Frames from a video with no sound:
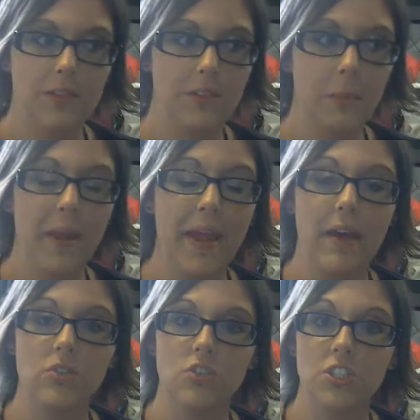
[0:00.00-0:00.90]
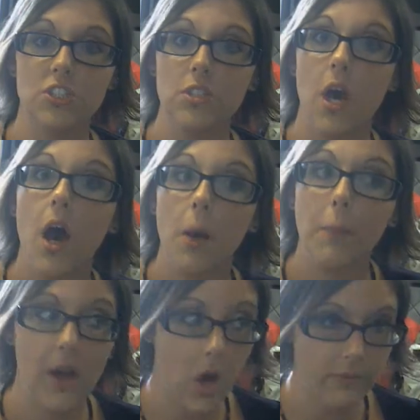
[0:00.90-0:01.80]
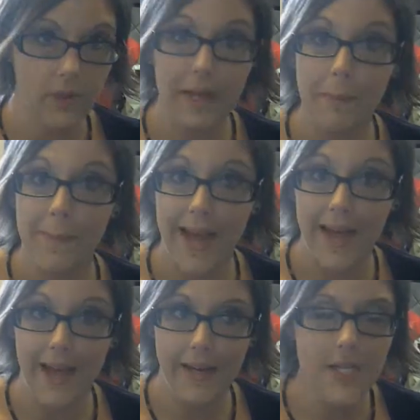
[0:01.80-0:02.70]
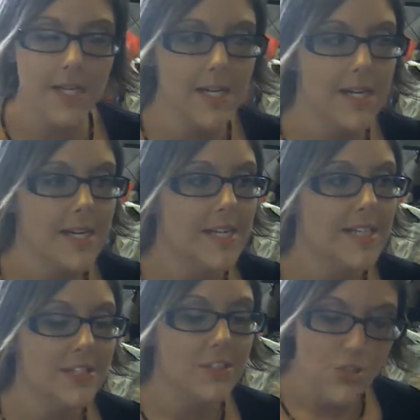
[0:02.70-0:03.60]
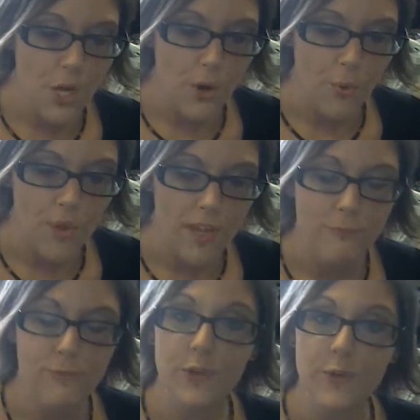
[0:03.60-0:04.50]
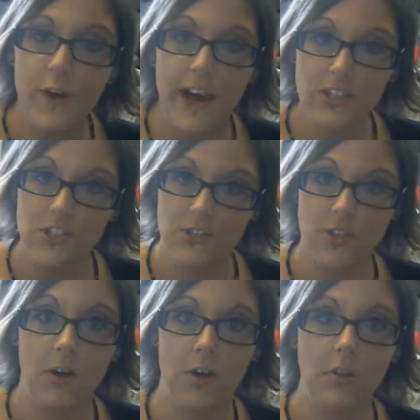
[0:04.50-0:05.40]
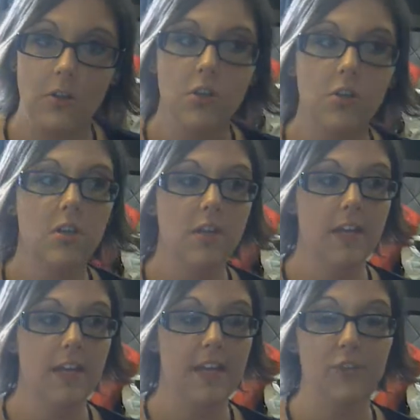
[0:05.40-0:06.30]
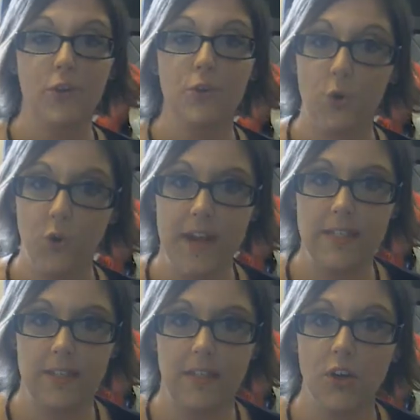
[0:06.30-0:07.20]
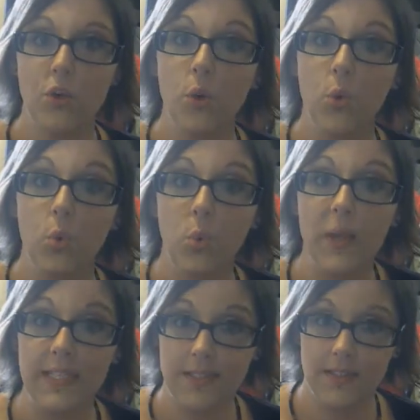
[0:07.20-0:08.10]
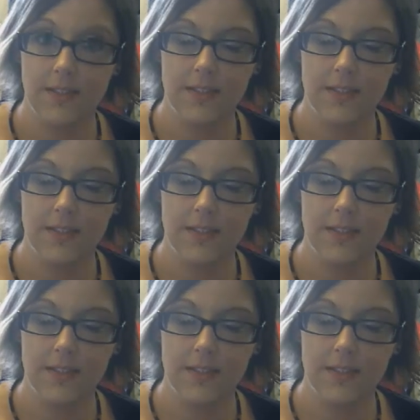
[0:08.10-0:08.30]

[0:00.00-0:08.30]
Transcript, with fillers: the pounds are just coming off like mad. So, if you are at a stall and you're grazing, quit it.